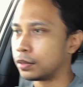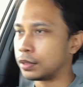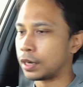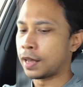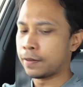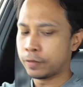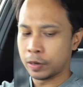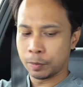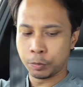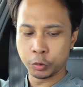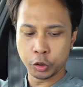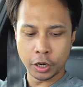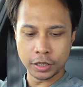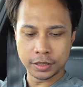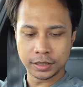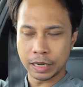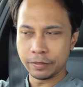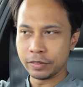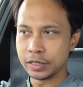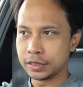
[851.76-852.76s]
Now for the Proton X
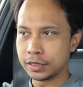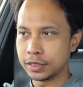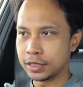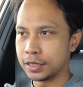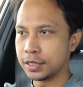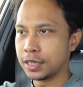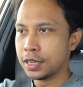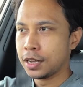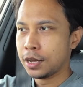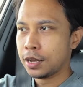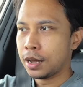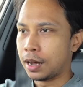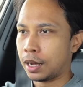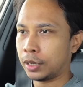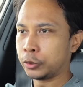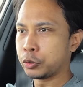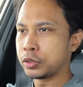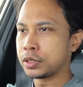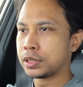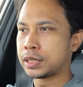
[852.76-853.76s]
seventy, one
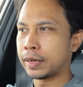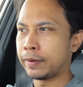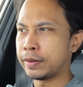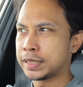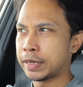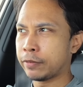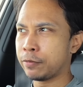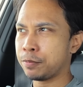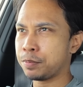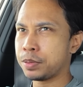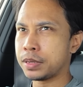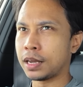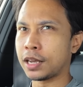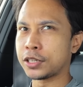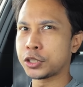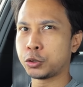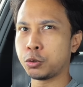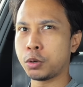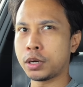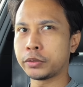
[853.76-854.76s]
hundred seventy-seven P S,
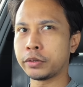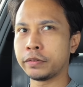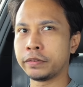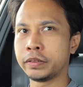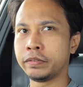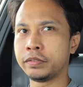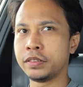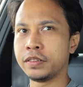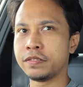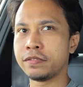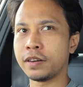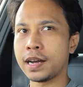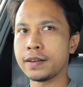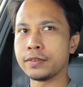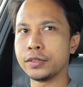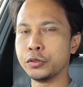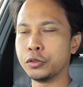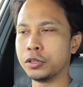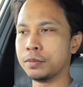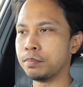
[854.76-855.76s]
two hundred fifty-five
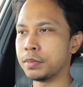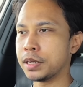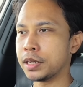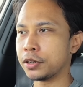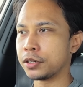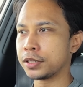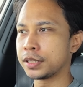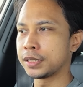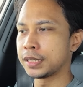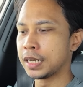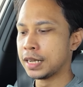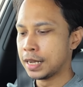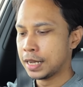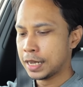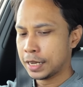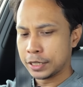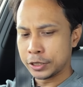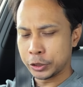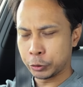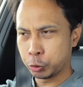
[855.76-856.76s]
newton meters.
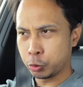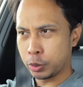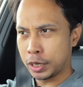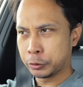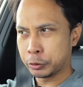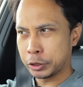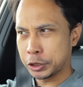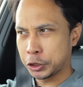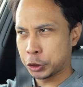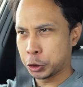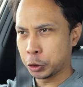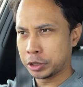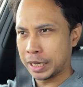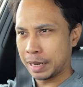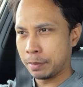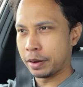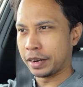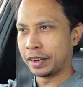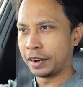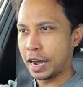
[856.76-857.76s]
zero to one hundred should take
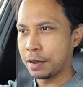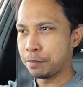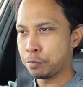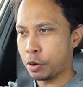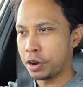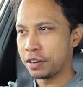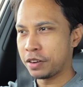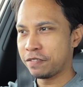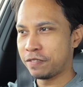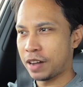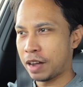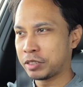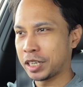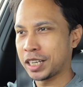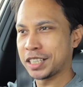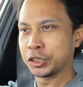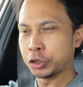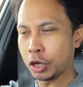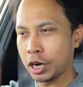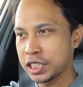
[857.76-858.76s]
about nine point five
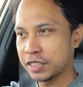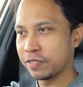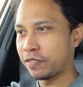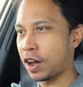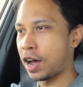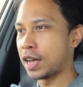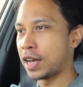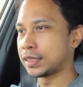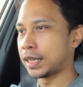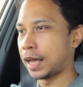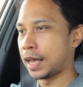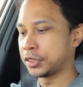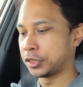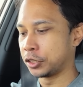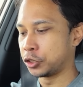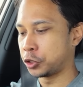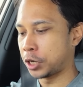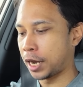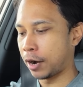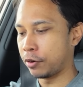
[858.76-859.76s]
seconds, not as fast as the
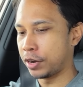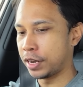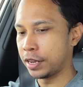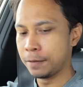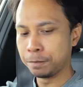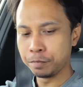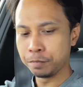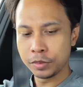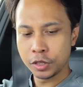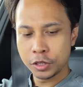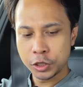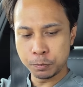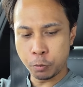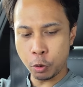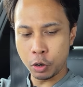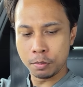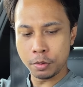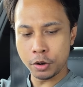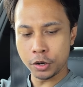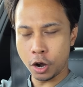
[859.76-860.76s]
Chery.
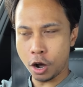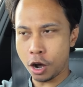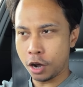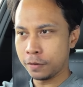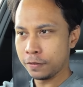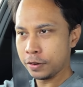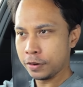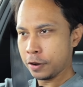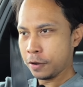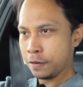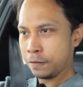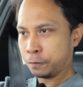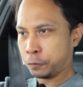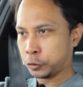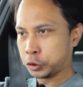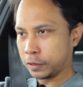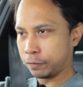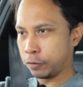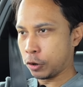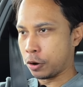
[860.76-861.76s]
Sport mode on, foot
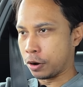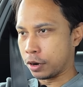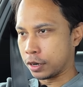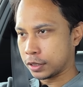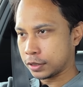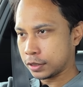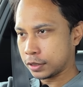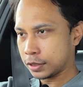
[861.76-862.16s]
to the floor.